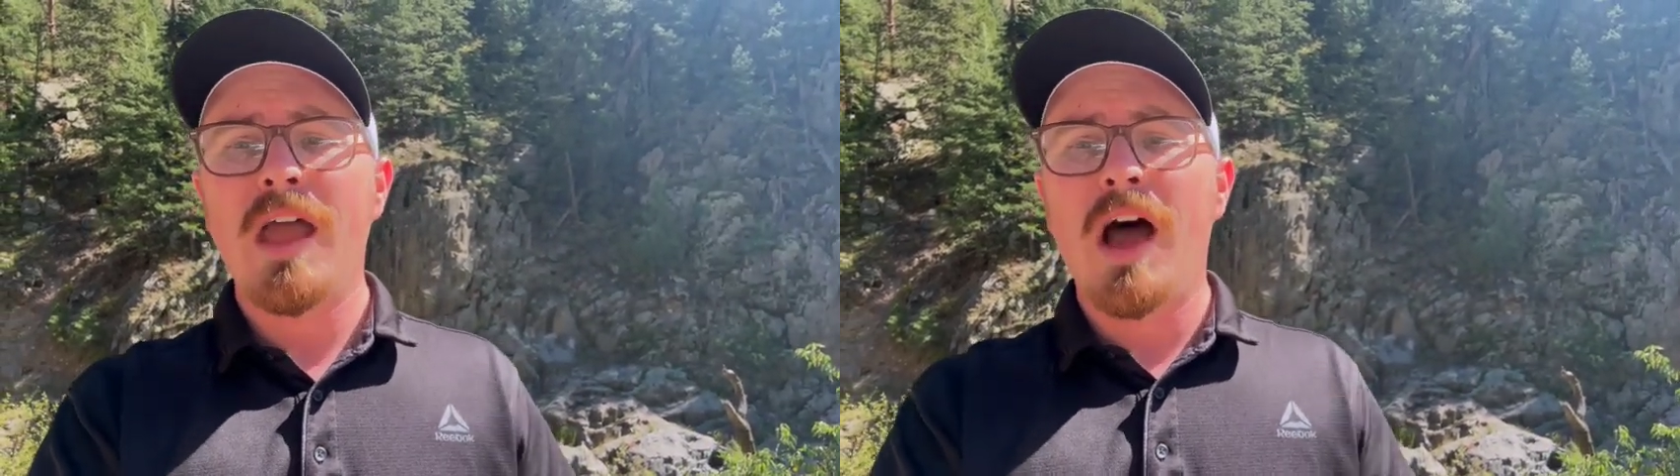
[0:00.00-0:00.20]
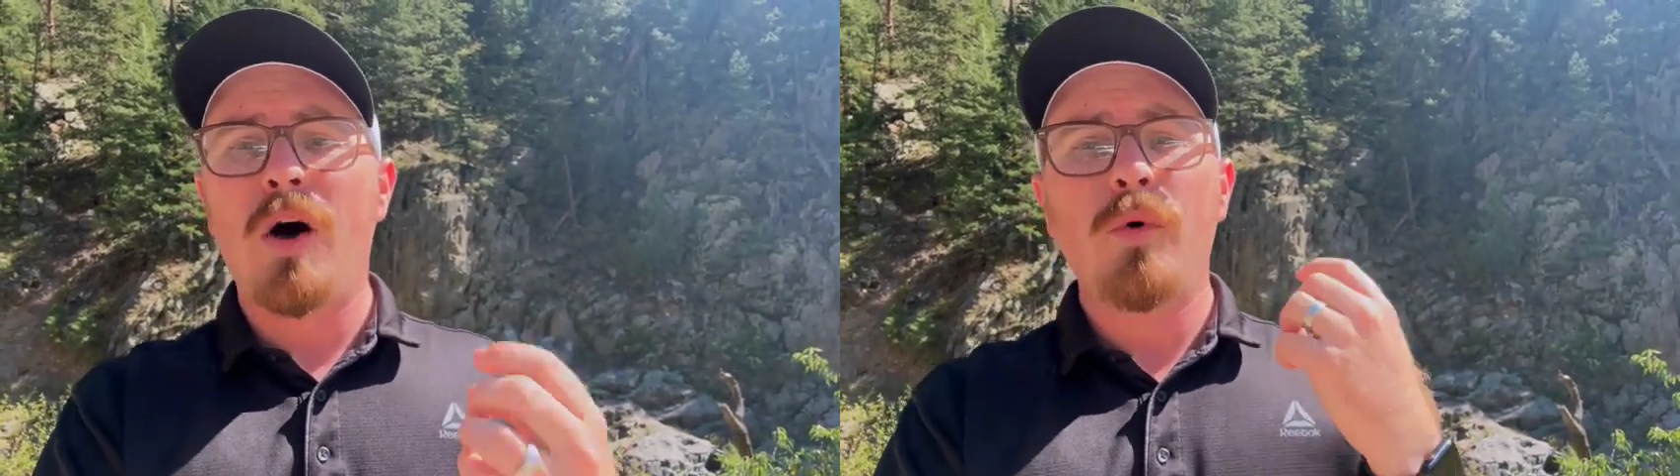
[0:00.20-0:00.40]

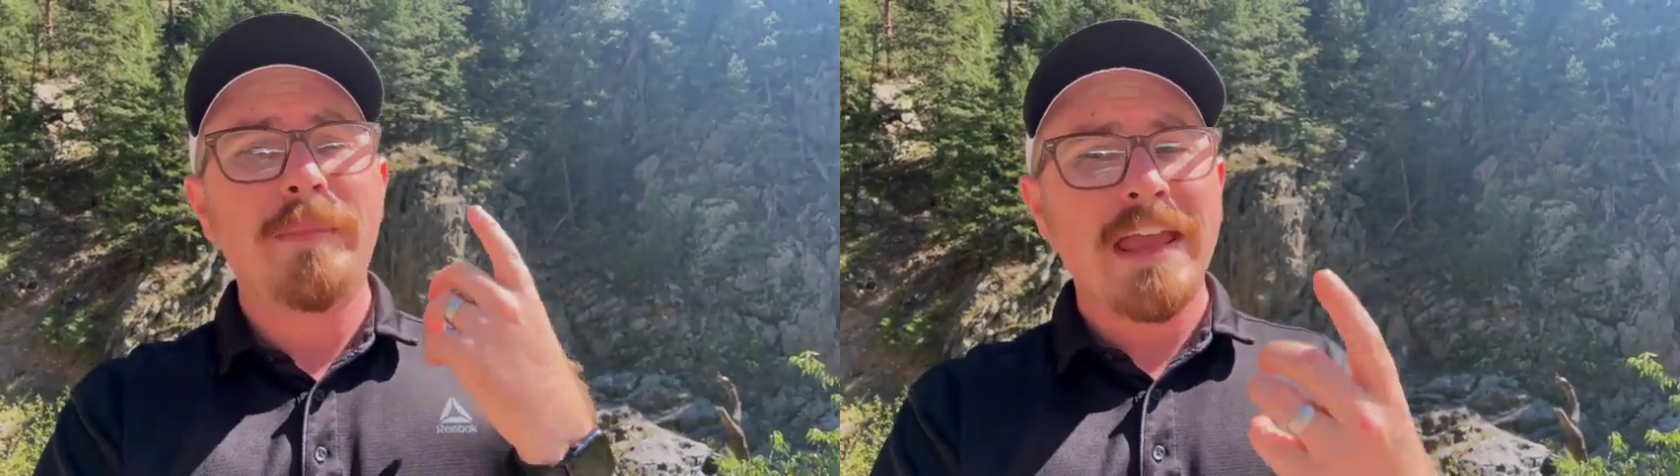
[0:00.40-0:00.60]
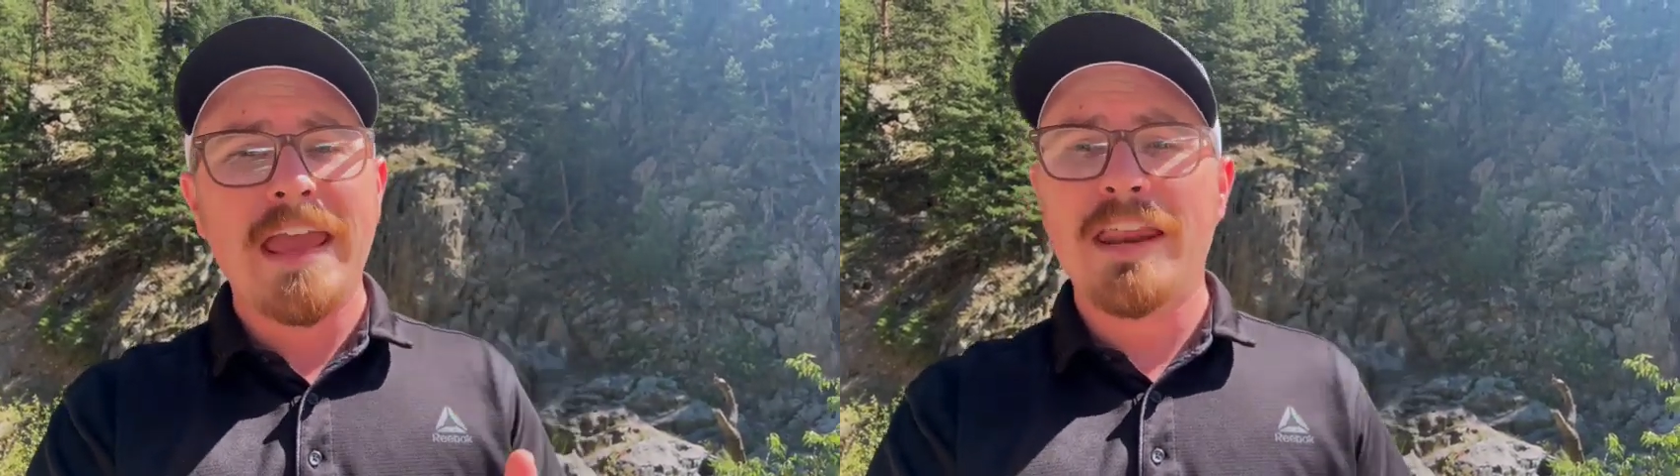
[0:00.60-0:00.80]
We'll
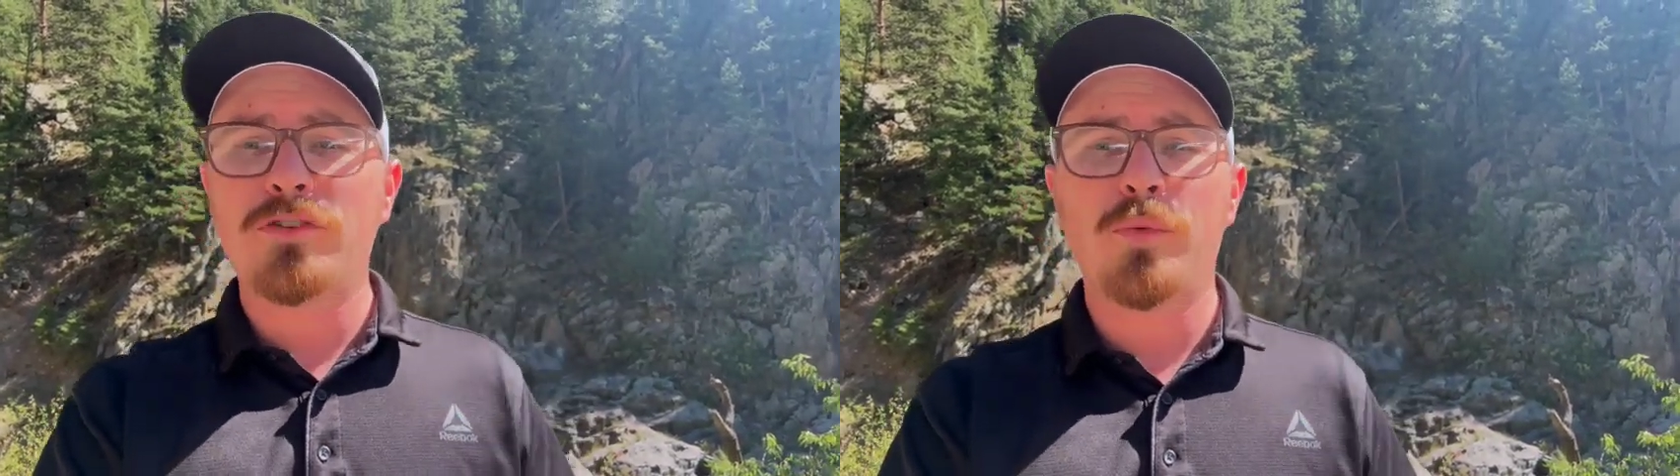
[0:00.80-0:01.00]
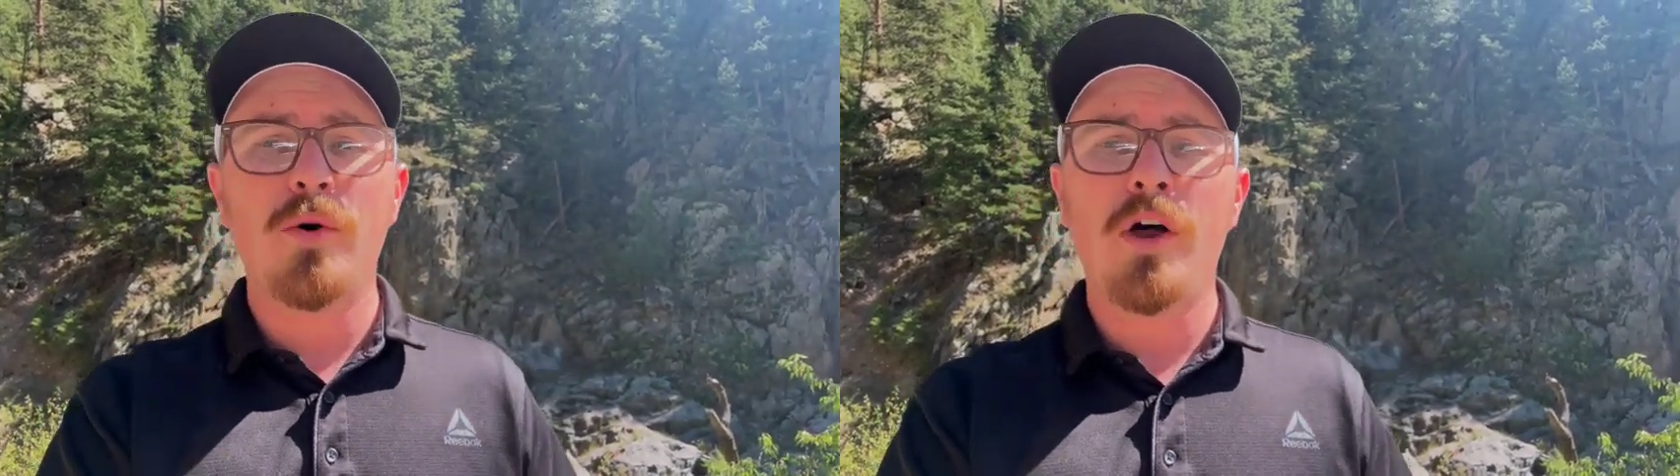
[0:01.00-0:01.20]
be hitting the
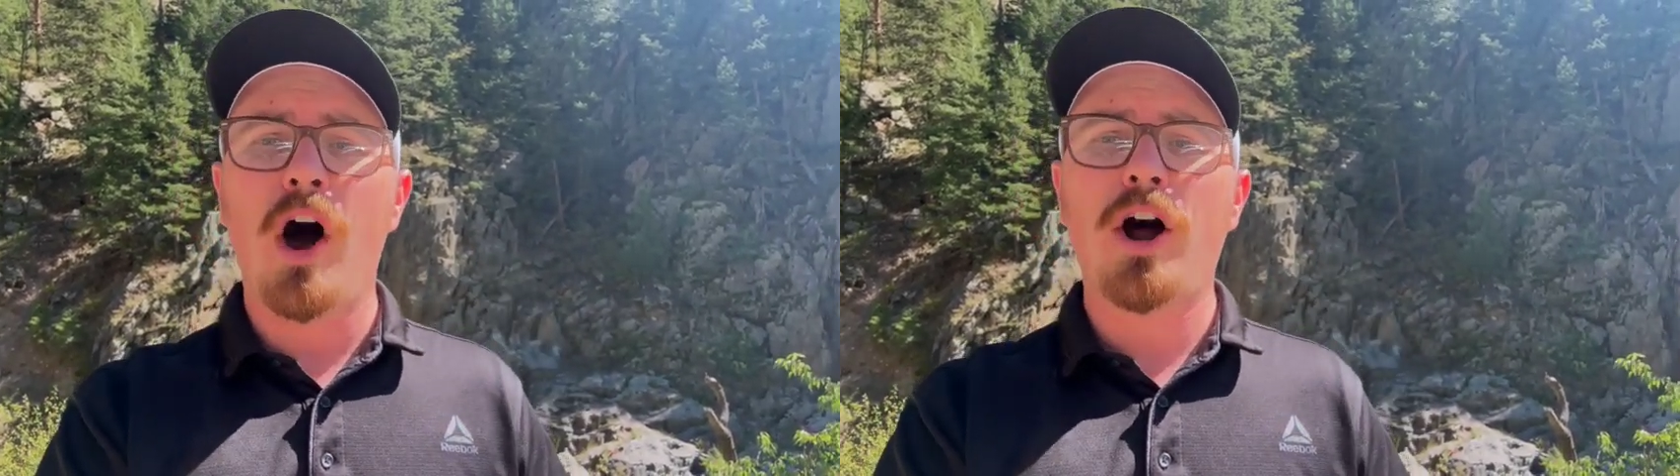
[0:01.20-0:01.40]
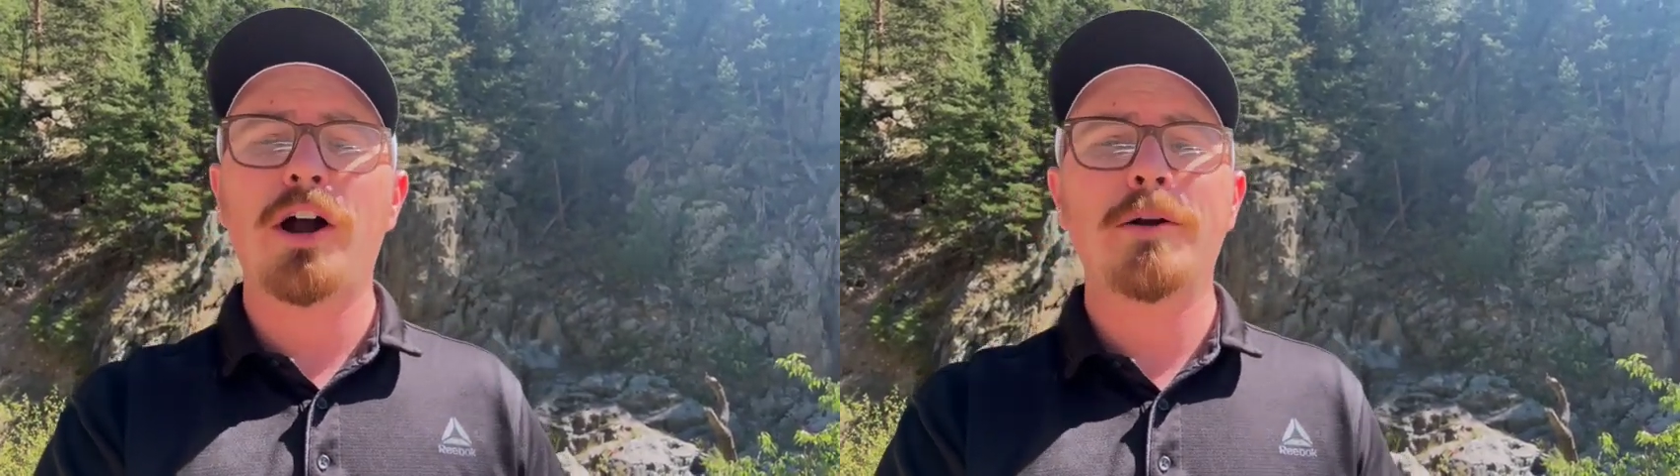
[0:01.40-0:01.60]
road
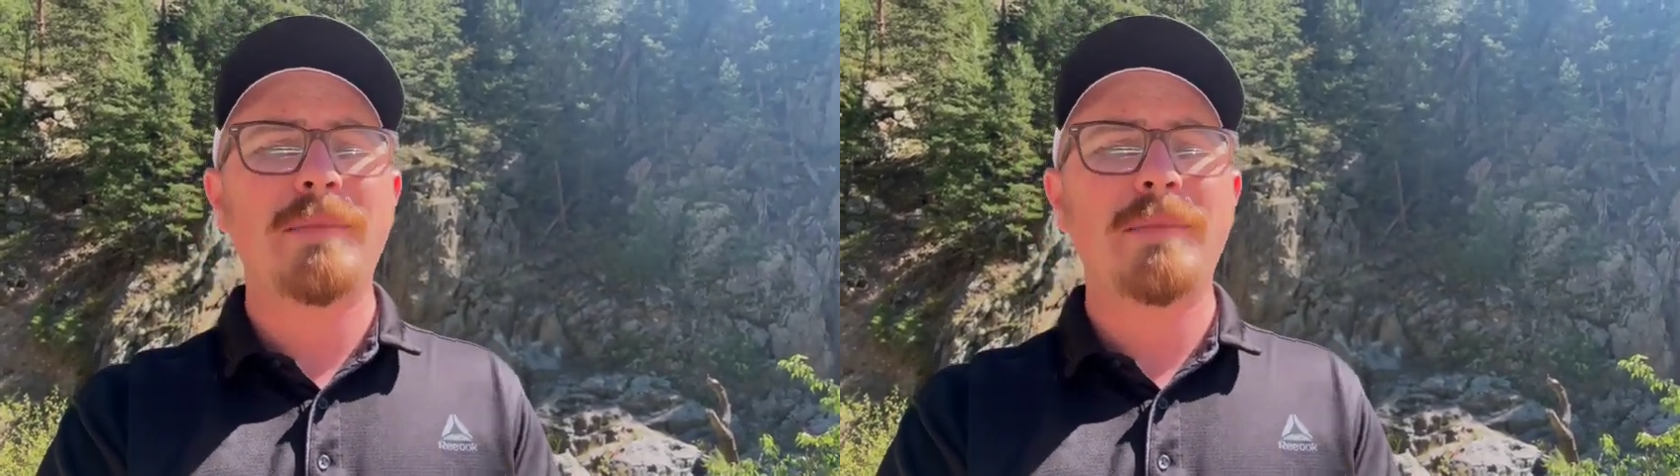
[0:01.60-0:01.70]
hard,